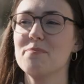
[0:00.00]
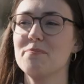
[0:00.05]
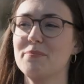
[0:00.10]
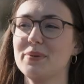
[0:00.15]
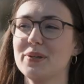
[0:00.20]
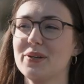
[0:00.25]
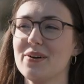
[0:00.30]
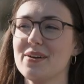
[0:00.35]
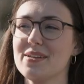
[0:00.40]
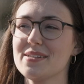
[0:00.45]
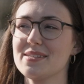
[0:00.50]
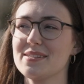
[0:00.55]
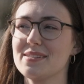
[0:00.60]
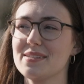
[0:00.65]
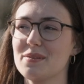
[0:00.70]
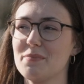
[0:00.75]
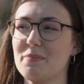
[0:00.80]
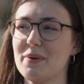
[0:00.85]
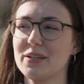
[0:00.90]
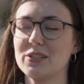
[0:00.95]
Because
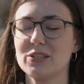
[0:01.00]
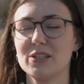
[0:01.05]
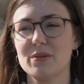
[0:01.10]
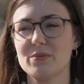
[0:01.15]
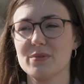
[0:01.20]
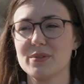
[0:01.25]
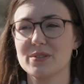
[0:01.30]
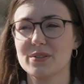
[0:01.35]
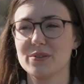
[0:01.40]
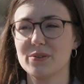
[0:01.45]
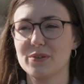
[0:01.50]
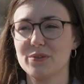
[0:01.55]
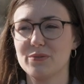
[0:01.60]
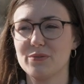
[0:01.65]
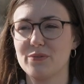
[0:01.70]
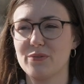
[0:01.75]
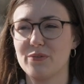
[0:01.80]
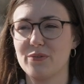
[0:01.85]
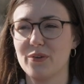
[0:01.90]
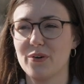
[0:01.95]
the bachelor was good
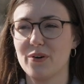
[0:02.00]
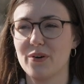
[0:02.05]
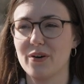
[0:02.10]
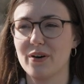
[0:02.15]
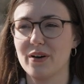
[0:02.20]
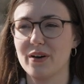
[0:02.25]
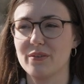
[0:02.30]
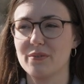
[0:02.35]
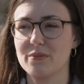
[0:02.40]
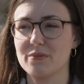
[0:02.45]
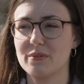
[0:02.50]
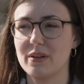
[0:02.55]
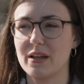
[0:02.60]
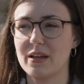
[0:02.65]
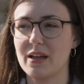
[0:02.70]
for